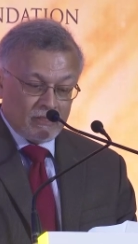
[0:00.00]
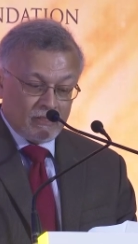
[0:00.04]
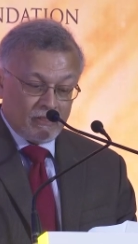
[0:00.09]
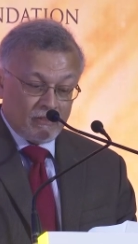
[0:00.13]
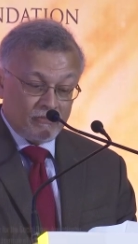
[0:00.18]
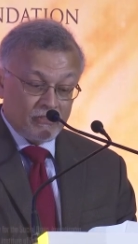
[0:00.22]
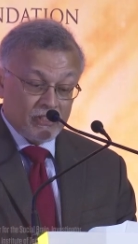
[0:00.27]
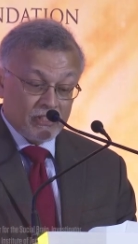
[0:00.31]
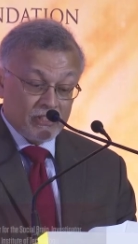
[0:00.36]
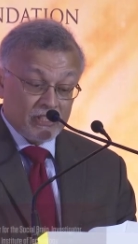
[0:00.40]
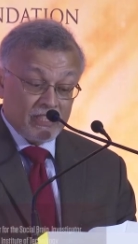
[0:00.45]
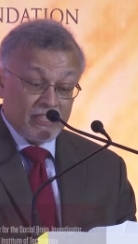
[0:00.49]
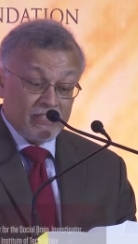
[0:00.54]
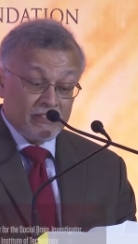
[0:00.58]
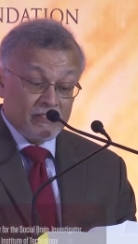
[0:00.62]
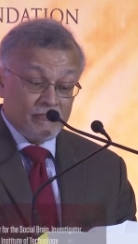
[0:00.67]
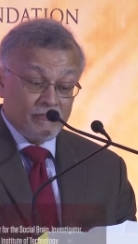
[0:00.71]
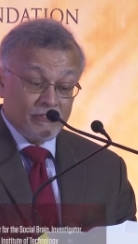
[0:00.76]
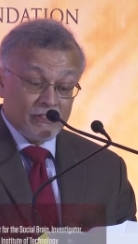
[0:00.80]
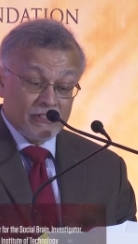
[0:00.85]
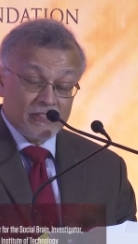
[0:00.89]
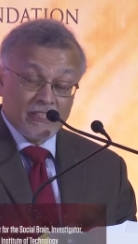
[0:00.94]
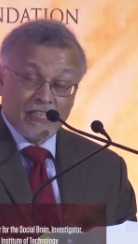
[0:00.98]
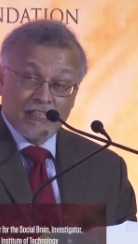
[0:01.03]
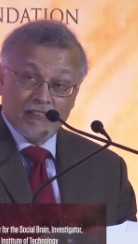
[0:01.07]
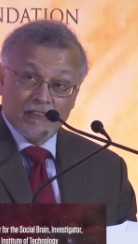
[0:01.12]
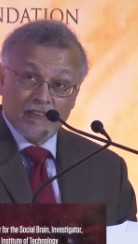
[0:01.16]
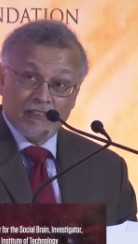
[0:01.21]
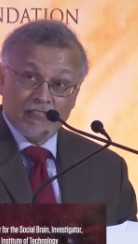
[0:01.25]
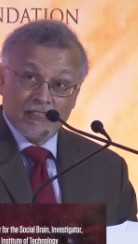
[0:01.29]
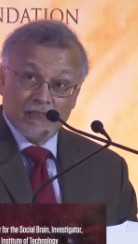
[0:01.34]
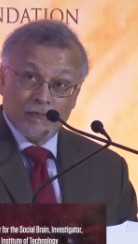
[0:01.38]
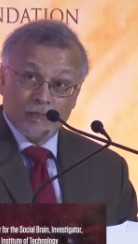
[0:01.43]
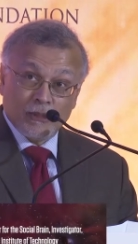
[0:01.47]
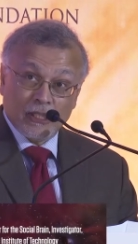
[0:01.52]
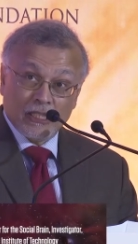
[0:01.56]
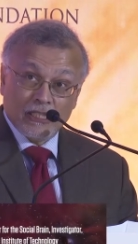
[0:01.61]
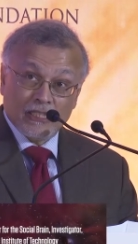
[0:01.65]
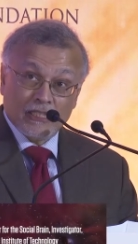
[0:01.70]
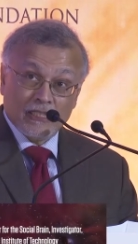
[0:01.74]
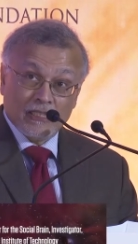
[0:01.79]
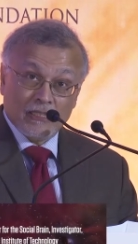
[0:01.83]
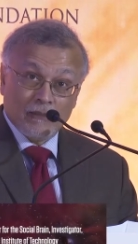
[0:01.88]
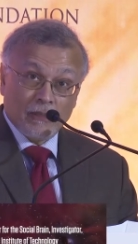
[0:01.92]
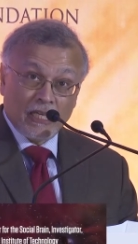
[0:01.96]
of the Center for Cellular and
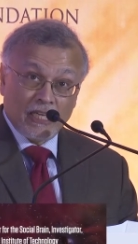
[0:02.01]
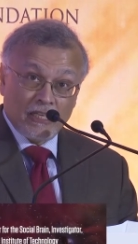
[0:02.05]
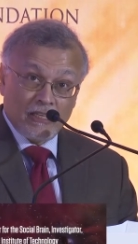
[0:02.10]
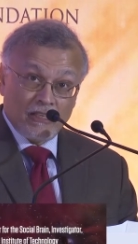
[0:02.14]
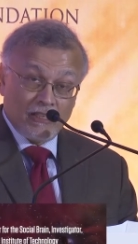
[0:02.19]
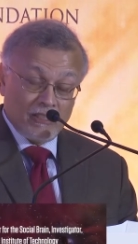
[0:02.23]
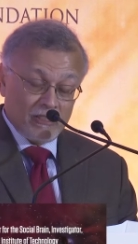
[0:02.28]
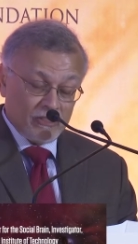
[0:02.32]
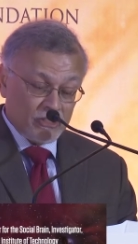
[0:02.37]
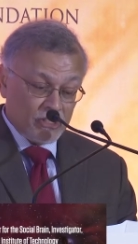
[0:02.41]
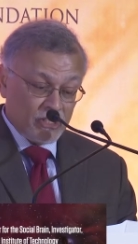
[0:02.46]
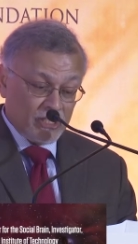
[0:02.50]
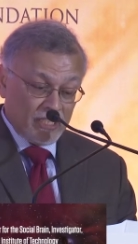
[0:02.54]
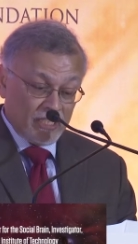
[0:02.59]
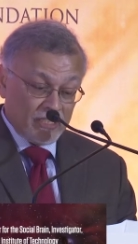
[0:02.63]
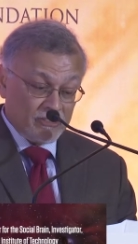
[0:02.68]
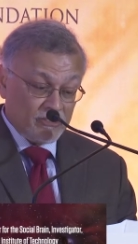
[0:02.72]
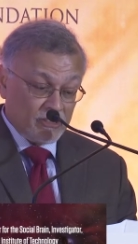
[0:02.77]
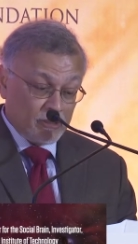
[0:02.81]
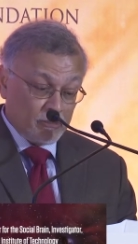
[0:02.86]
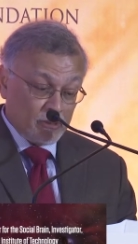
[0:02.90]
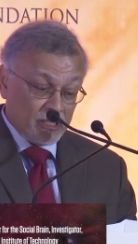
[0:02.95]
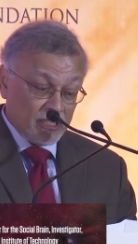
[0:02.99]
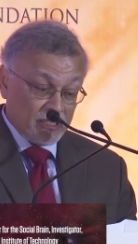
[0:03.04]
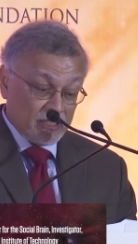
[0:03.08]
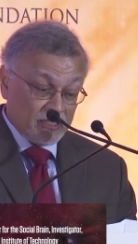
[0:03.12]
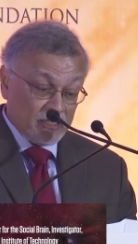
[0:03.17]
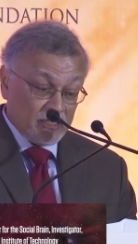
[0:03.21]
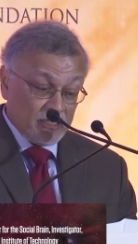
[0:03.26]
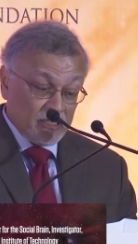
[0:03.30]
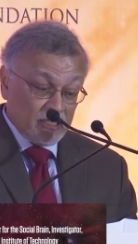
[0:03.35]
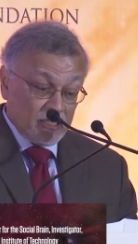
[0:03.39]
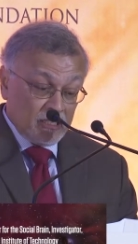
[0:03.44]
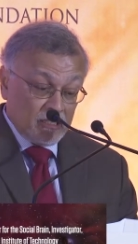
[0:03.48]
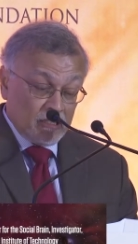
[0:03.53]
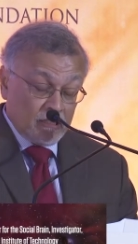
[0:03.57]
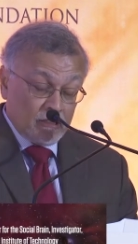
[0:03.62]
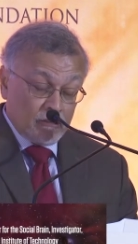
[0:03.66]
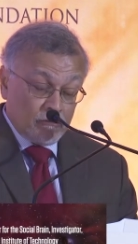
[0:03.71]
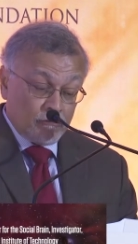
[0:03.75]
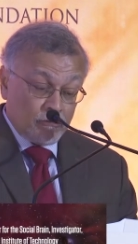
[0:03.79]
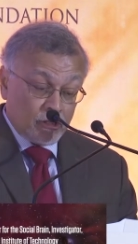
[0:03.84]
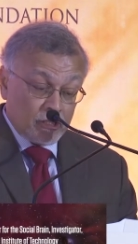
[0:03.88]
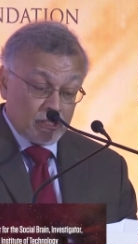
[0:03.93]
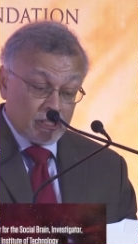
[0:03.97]
Molecular Biology, Hyderabad,
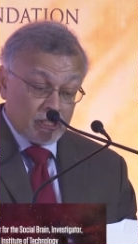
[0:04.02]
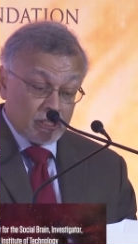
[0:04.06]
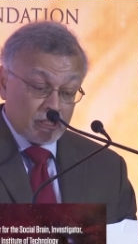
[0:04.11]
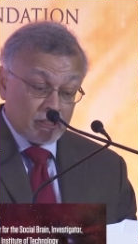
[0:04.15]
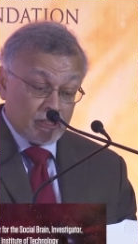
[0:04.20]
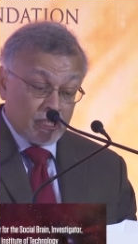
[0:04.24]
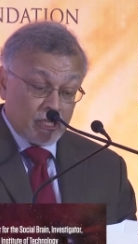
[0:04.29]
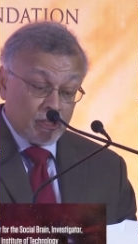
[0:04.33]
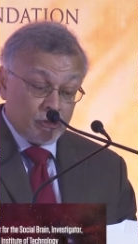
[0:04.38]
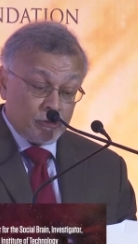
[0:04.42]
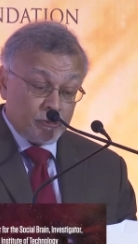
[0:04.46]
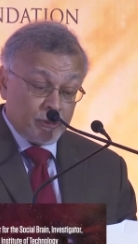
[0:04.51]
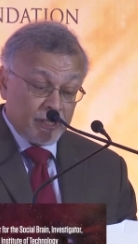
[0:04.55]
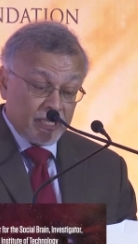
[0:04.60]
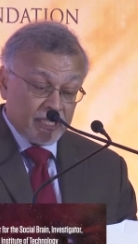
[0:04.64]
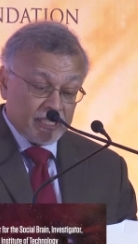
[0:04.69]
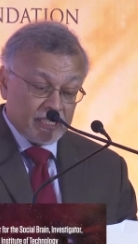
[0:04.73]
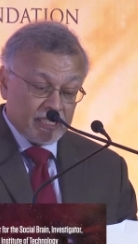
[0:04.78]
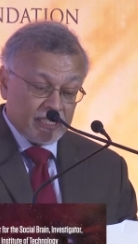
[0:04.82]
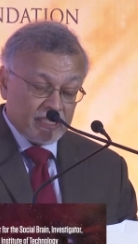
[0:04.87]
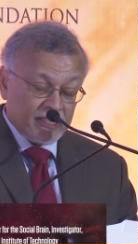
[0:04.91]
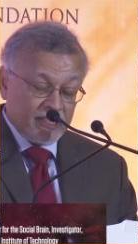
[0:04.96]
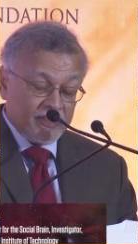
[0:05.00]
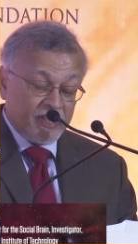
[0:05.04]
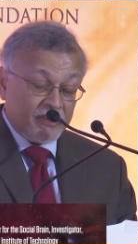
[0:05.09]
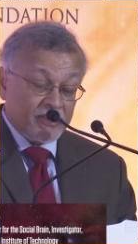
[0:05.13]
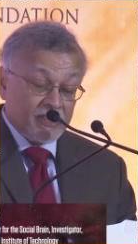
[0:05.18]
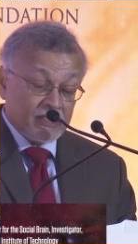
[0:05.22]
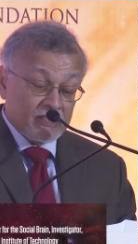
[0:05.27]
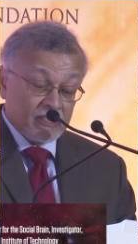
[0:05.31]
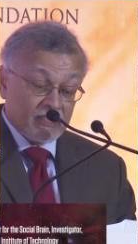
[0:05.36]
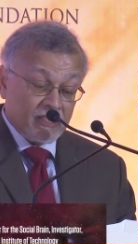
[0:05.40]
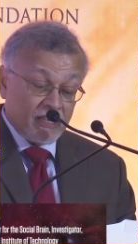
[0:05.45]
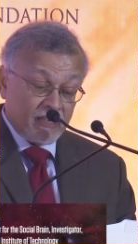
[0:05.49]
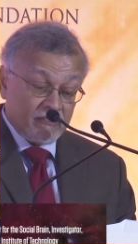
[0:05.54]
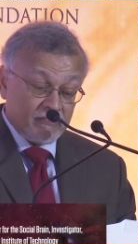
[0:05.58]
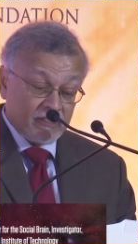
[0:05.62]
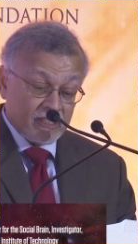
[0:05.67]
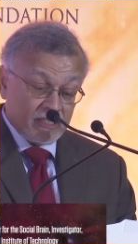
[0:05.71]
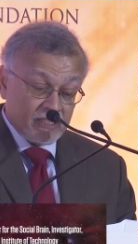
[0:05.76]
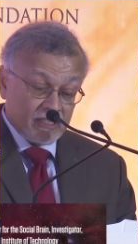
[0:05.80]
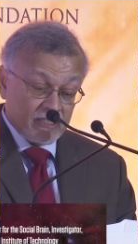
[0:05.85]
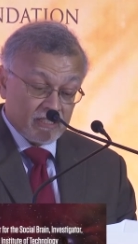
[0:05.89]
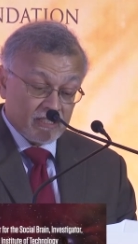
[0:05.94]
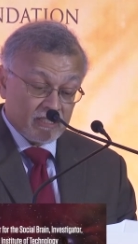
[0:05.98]
for her groundbreaking
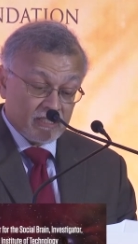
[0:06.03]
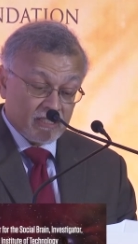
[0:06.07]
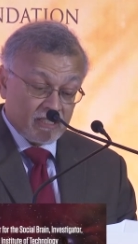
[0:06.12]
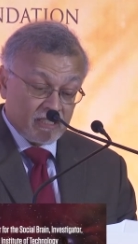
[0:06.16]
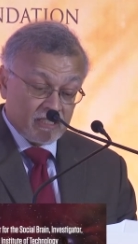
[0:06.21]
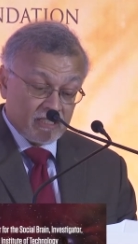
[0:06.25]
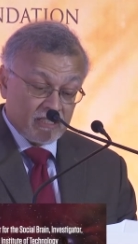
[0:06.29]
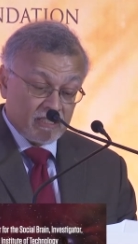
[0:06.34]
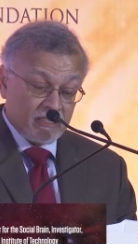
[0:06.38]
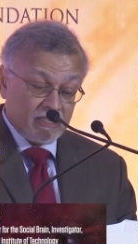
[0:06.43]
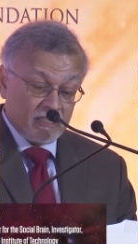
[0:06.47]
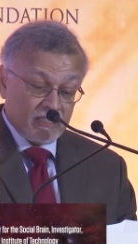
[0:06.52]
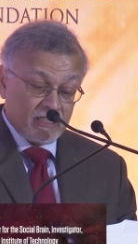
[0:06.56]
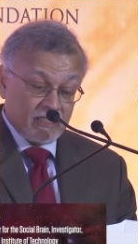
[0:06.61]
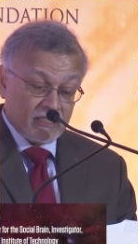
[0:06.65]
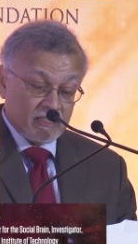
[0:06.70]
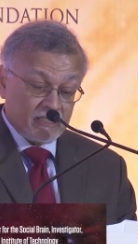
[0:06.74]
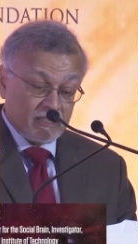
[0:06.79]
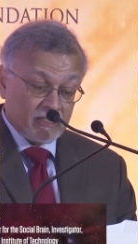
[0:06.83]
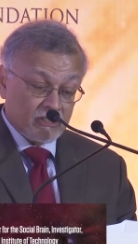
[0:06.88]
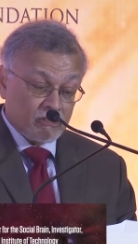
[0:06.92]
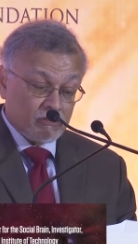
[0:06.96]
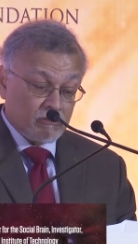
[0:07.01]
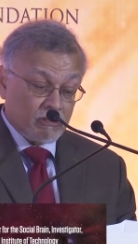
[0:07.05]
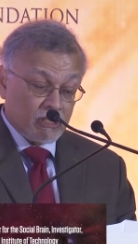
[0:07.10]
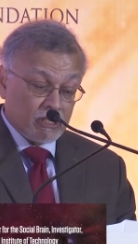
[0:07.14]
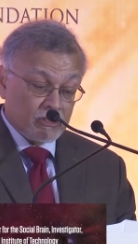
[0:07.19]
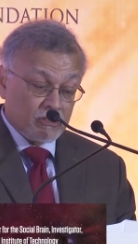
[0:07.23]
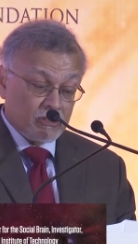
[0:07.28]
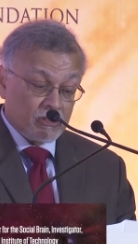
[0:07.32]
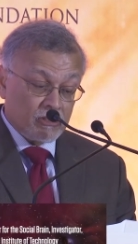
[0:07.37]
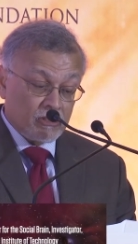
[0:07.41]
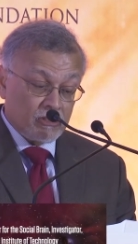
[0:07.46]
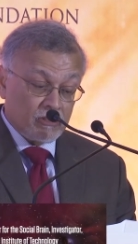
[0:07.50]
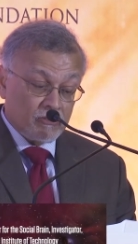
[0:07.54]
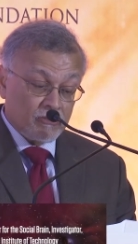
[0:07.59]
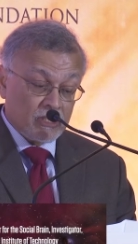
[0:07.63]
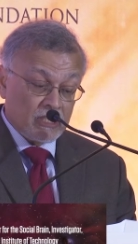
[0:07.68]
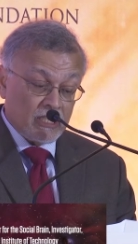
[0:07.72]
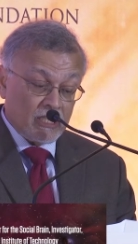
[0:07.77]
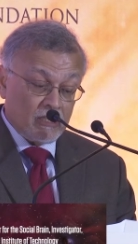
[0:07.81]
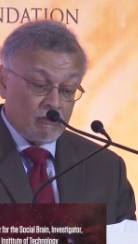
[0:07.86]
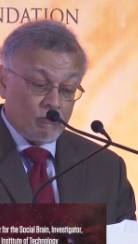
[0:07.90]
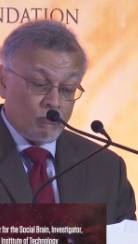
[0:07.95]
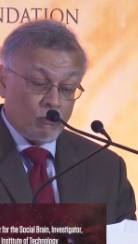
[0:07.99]
discoveries concerning the structure of
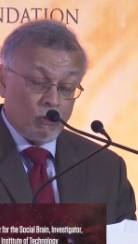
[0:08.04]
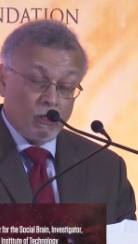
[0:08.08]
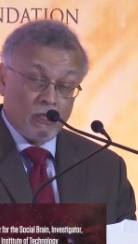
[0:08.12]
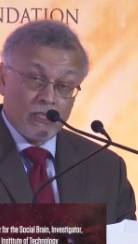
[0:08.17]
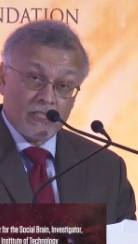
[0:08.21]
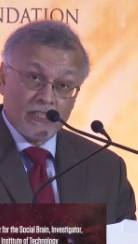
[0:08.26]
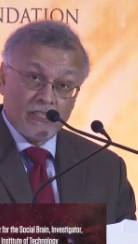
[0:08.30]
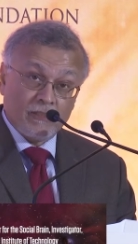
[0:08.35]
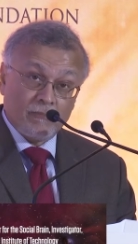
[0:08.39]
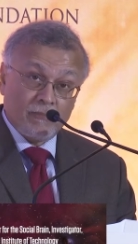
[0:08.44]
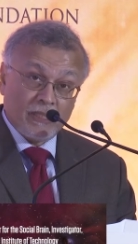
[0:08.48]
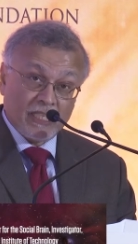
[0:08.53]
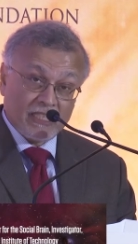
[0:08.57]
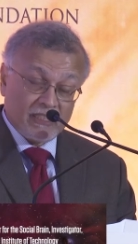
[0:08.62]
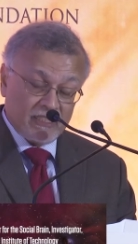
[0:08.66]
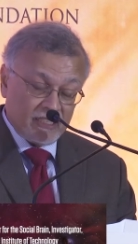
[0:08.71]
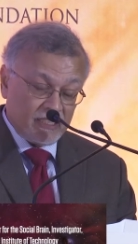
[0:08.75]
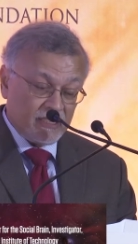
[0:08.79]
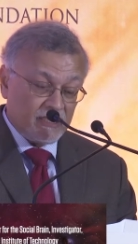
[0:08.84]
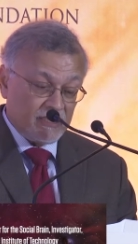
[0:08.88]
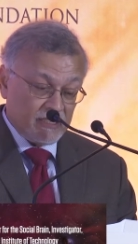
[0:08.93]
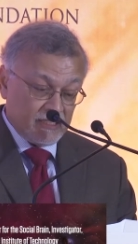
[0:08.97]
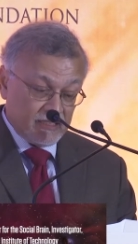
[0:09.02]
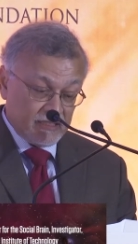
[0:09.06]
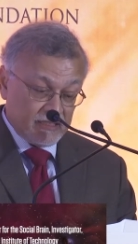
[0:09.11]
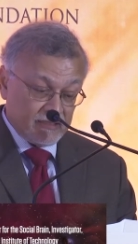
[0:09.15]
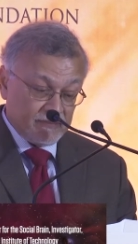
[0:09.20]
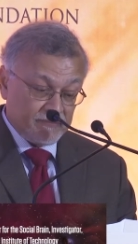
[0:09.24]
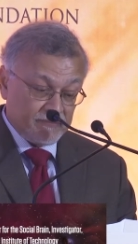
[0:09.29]
cell walls in bacteria.